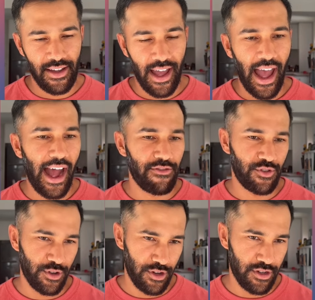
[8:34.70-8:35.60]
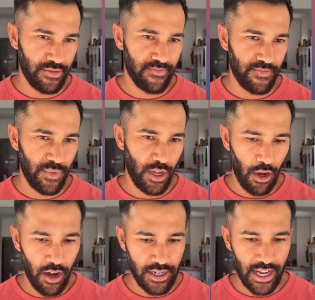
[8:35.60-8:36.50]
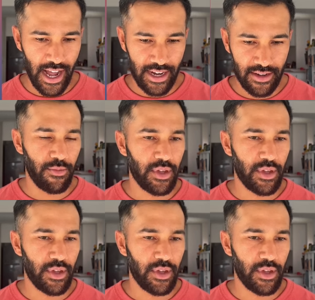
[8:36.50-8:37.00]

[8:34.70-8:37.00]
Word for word: after the contact.